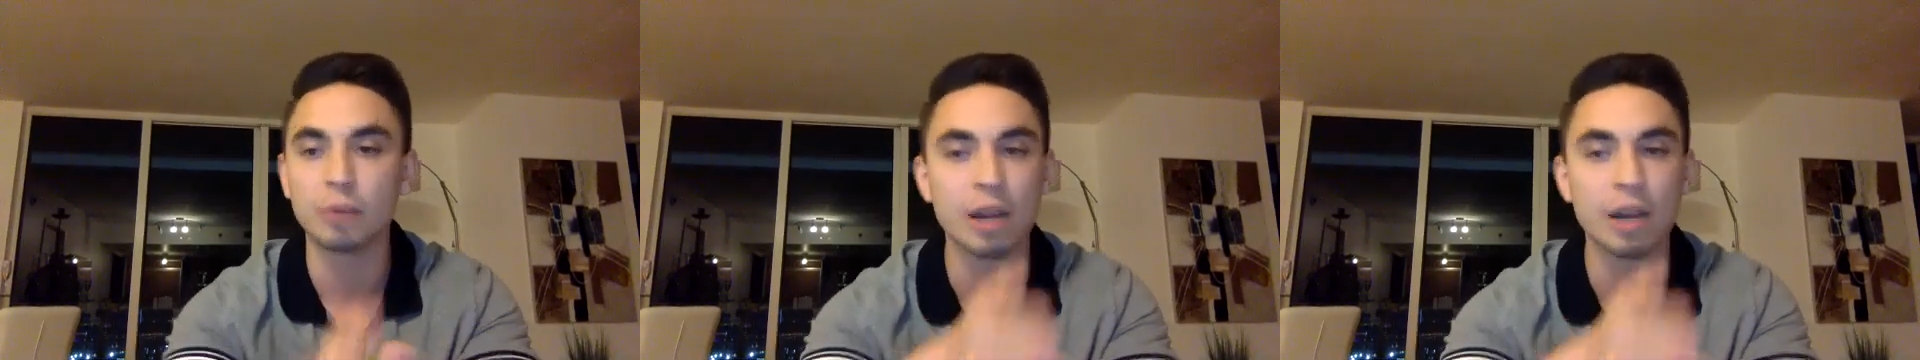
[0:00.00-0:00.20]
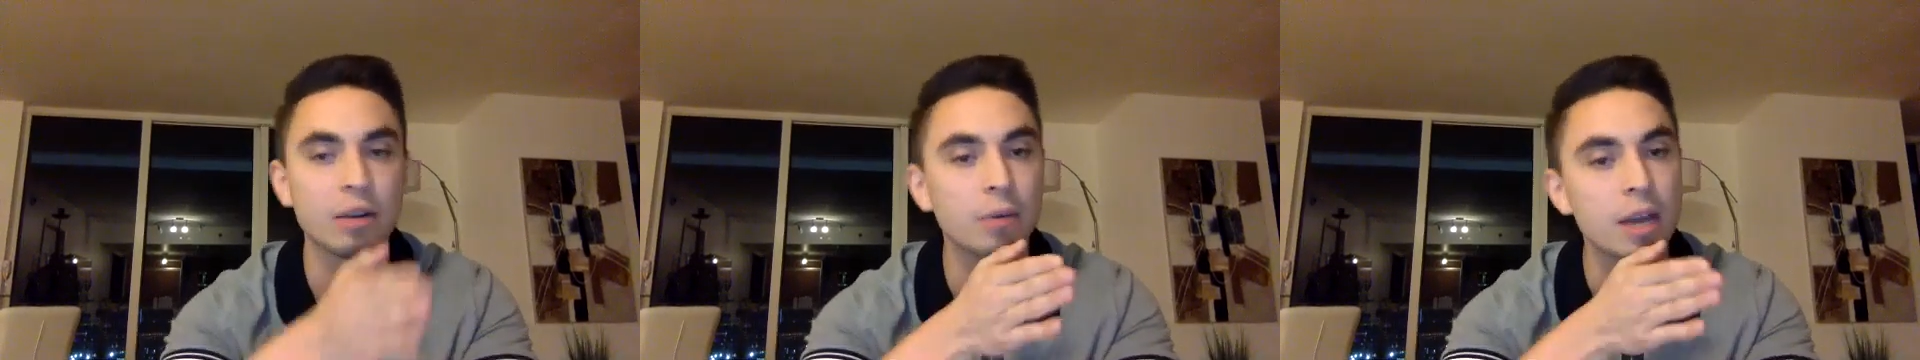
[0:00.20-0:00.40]

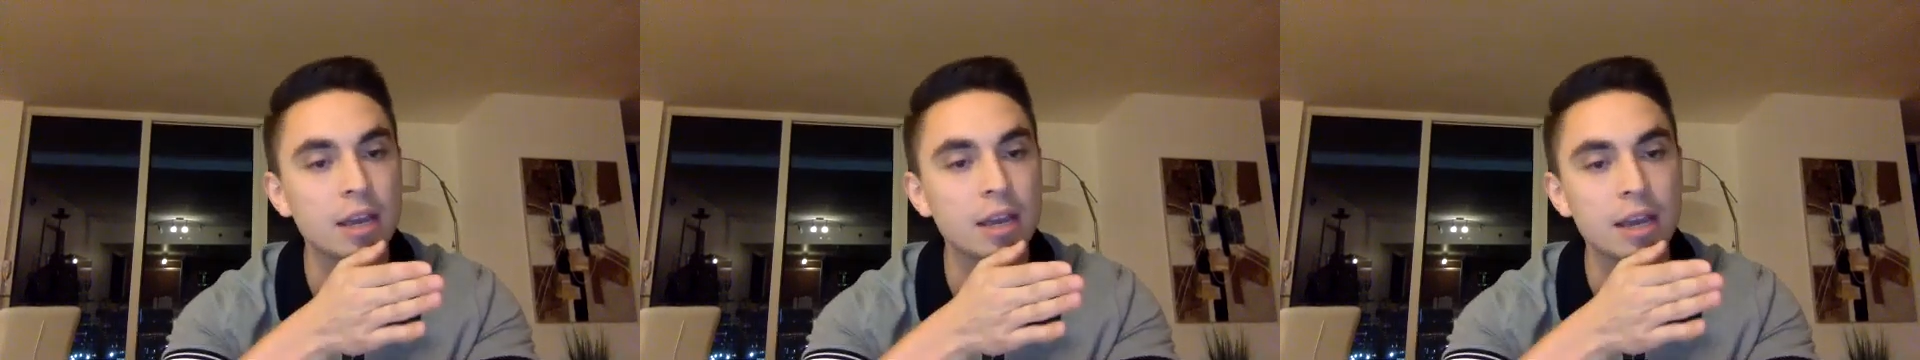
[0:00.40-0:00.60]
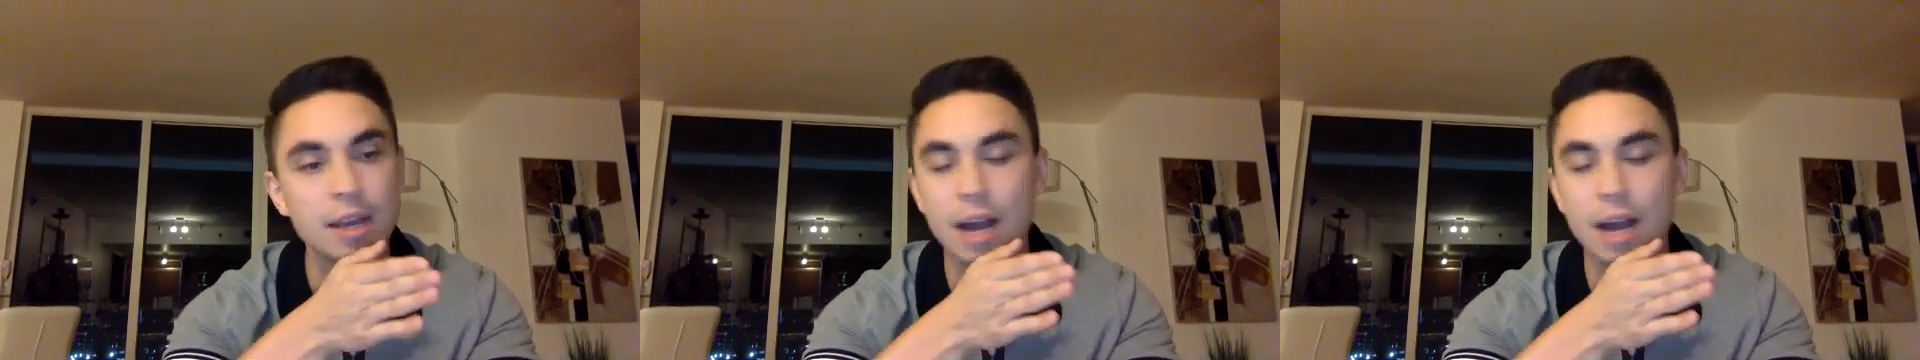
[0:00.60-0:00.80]
right
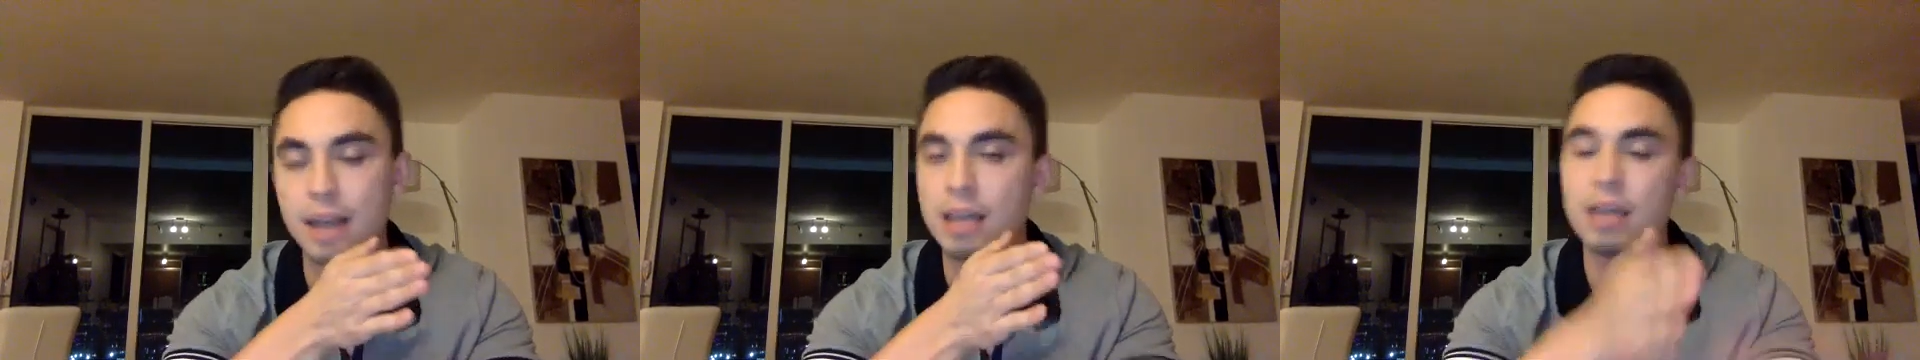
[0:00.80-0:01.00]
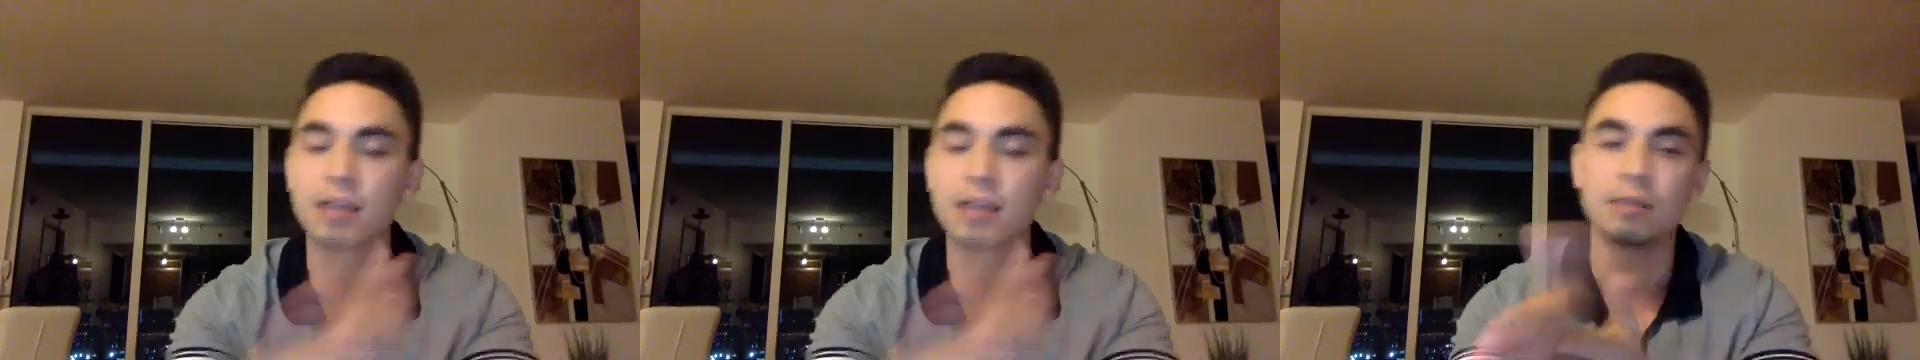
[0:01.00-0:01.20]
away. Hey, I
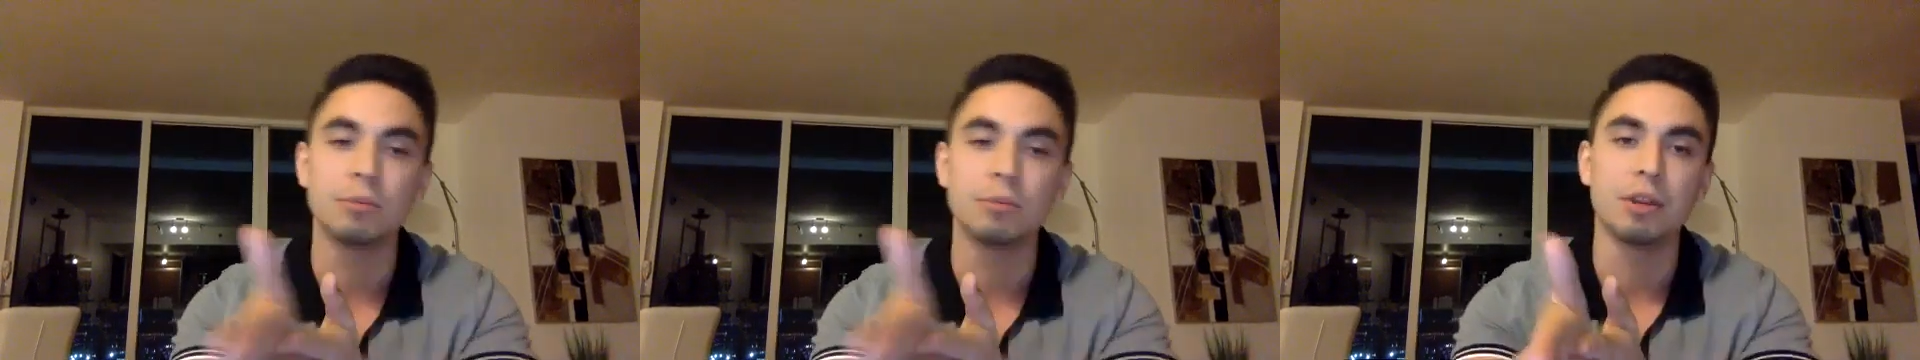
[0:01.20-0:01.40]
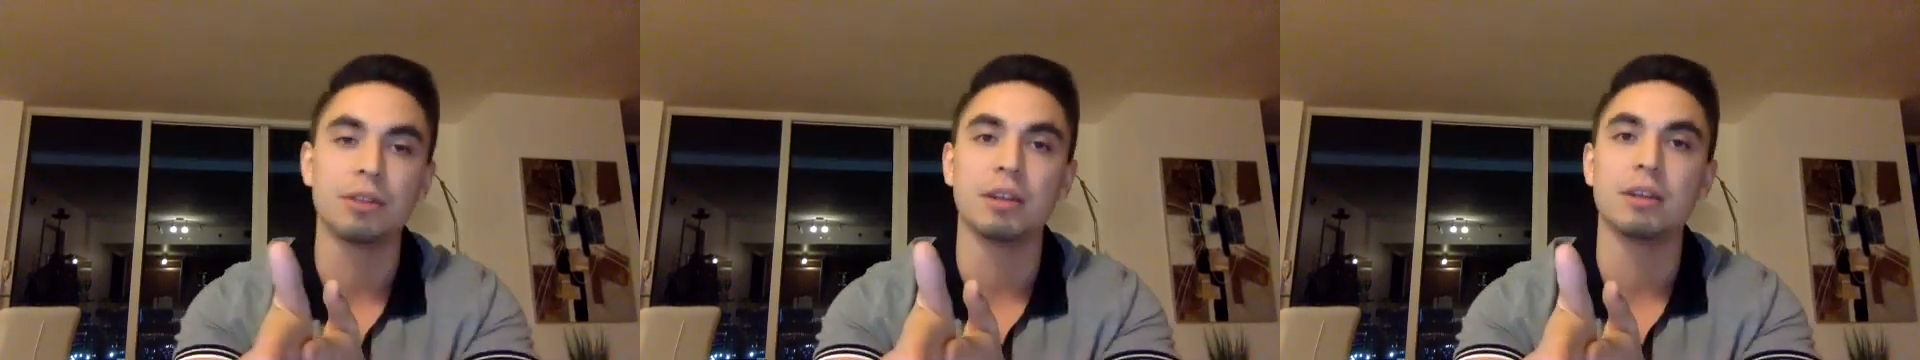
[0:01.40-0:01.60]
hit them
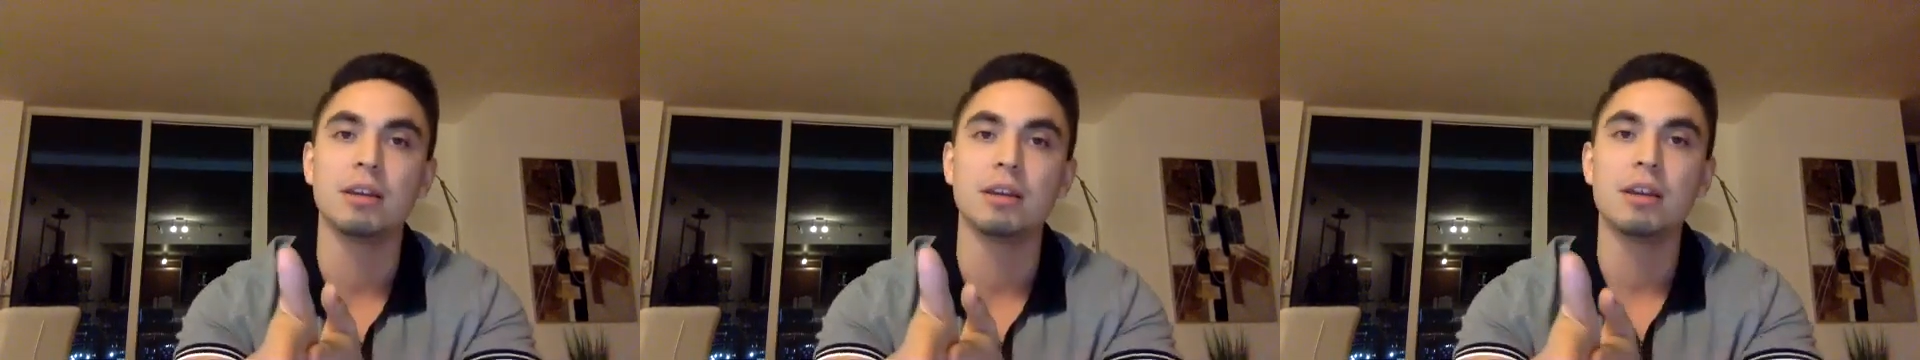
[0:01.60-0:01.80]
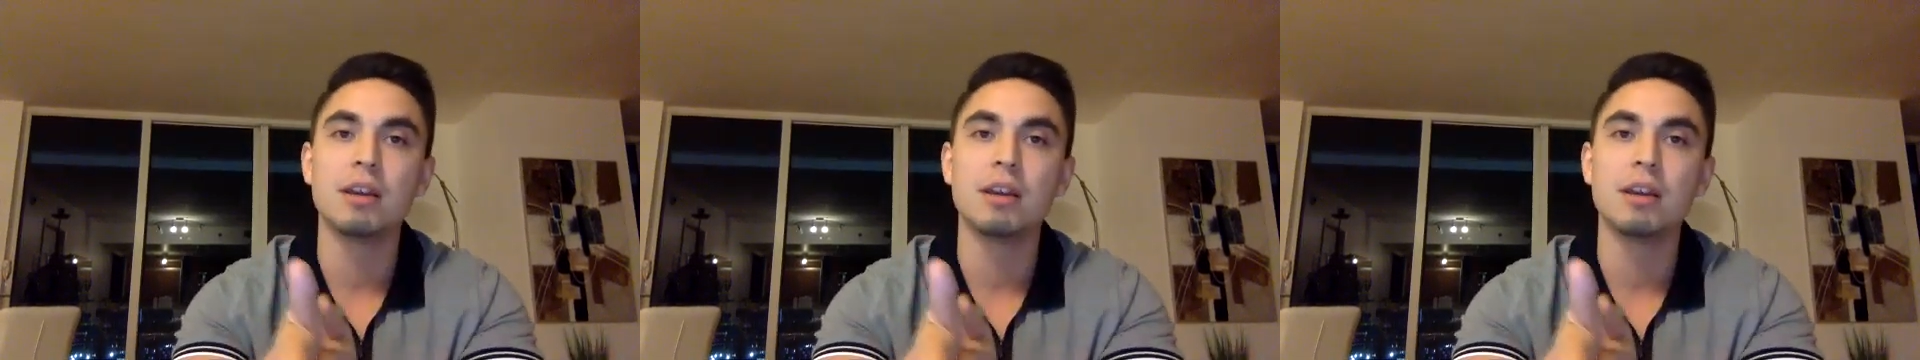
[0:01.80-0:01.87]
with it.